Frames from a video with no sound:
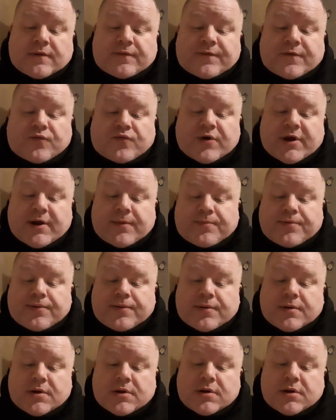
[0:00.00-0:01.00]
the rape
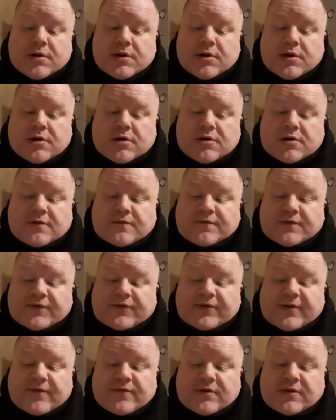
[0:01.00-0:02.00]
of a
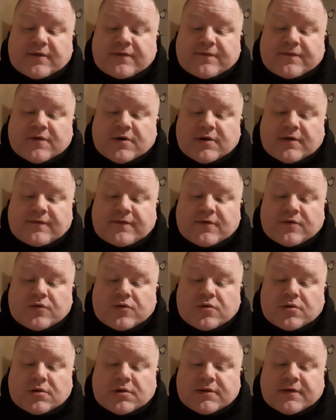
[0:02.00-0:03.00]

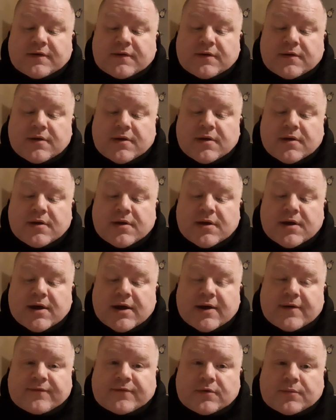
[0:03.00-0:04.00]
75-year-old
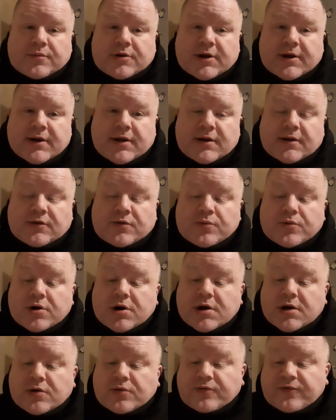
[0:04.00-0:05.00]
after breaking into her
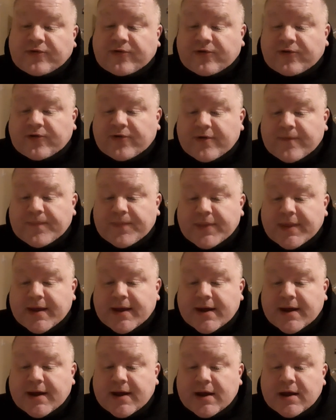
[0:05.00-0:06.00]
house.
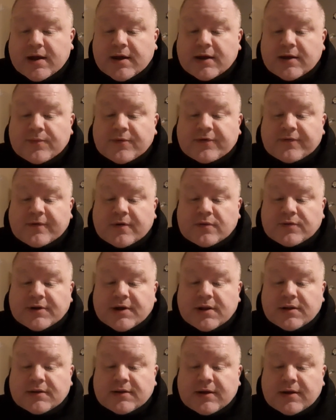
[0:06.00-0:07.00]
He was found
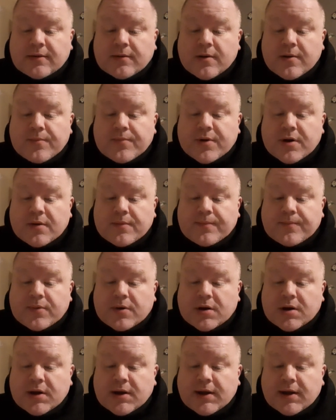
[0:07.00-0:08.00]
guilty
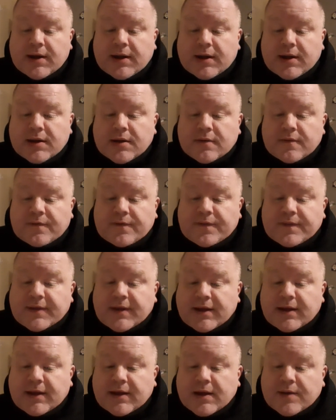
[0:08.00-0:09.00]
by
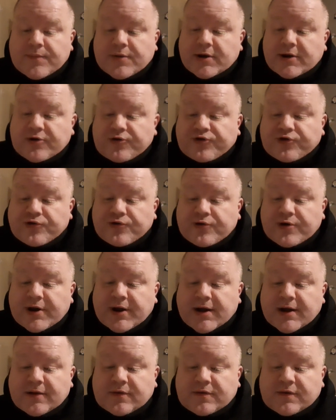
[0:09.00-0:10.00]
a
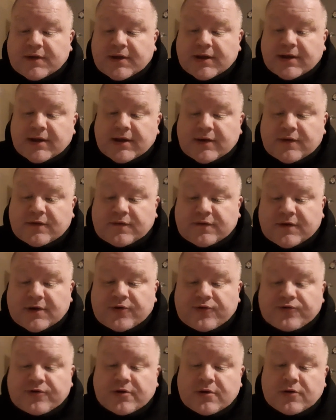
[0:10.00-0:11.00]
jury at the
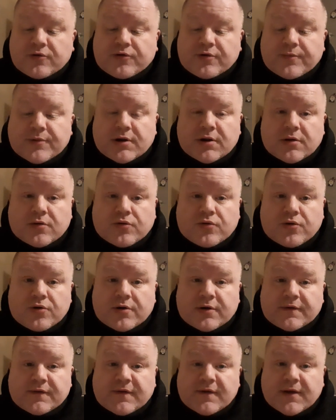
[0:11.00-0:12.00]
Central Criminal
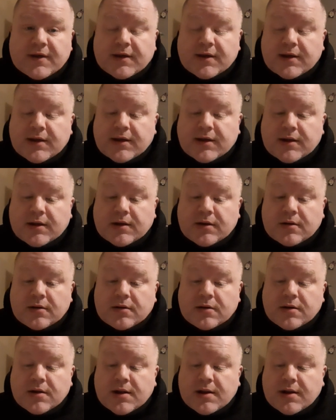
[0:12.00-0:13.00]
Court
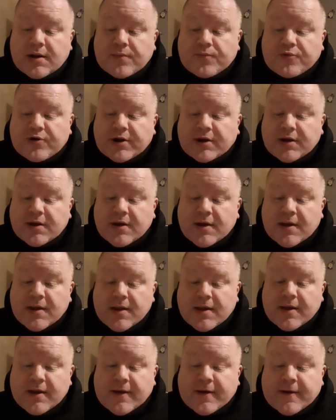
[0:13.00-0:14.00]
in Limerick.
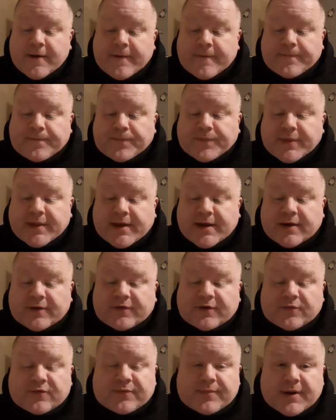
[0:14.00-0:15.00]
As
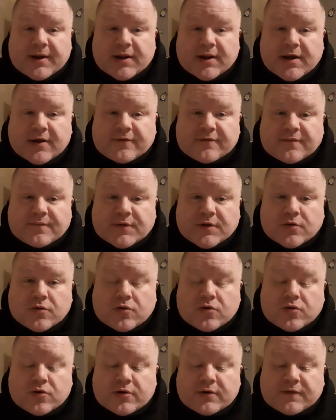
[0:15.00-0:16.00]
he was being led from the
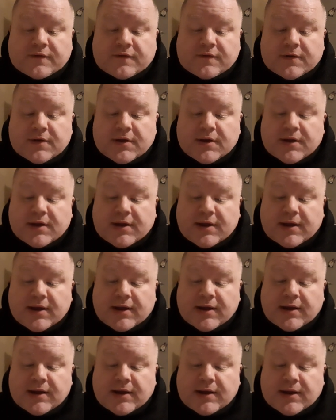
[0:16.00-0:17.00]
court,
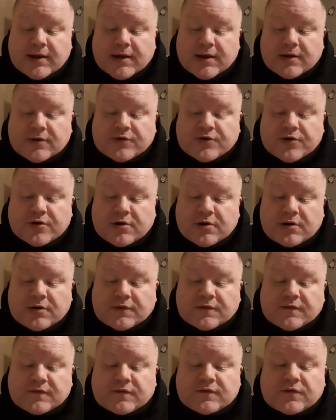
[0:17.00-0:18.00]
he
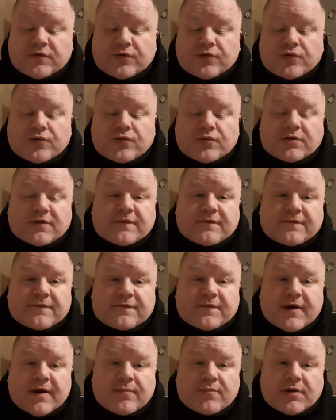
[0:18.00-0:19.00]
turned to the
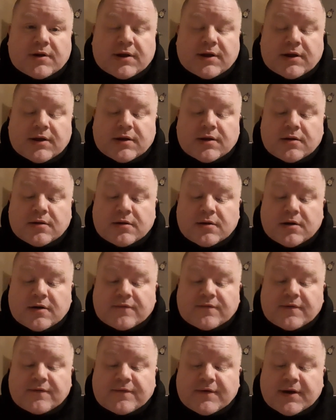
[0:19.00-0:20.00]
family
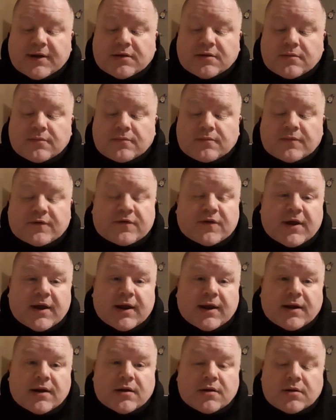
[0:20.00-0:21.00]
of the victim,
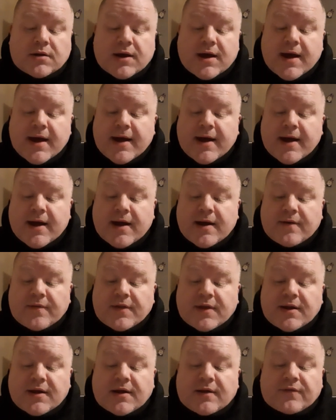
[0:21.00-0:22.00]
saying,
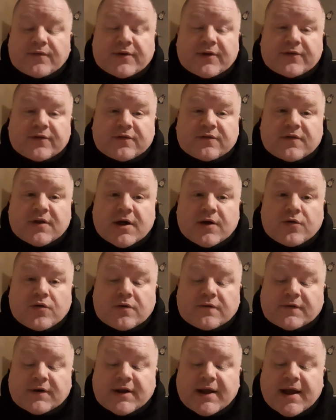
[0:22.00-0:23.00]
"This is not
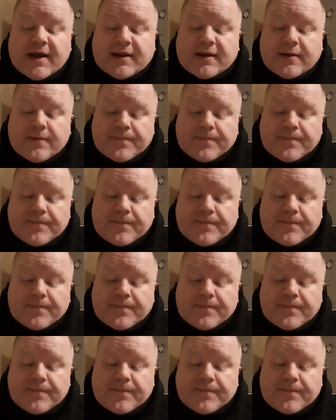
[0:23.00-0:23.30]
over yet."